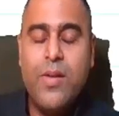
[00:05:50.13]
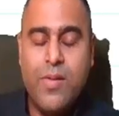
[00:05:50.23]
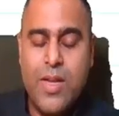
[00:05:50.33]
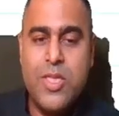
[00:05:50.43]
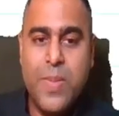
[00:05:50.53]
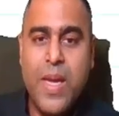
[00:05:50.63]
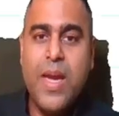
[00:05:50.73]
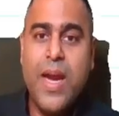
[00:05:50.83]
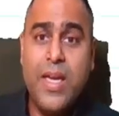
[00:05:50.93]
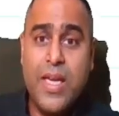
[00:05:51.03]
Trust
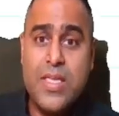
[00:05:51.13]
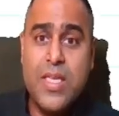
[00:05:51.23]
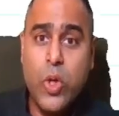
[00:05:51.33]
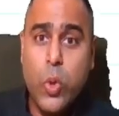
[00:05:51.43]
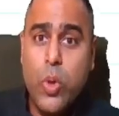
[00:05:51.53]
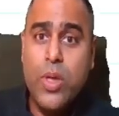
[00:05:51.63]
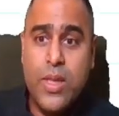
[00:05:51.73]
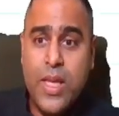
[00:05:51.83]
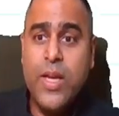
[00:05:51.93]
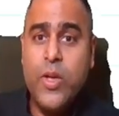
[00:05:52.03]
me, it is a
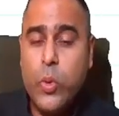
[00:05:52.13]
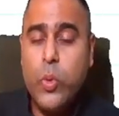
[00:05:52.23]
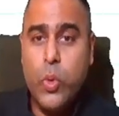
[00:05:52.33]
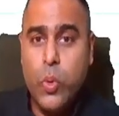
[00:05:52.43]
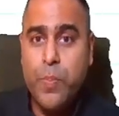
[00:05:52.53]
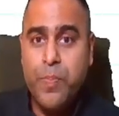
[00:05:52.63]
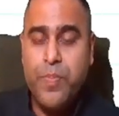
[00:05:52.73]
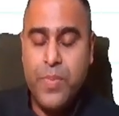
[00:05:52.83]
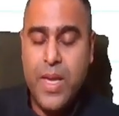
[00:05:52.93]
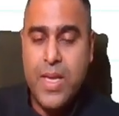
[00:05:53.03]
good thing to do.
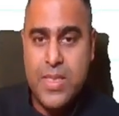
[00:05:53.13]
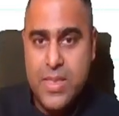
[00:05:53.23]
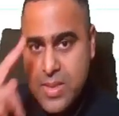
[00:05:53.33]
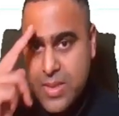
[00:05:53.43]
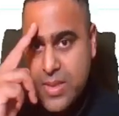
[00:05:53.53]
Yes.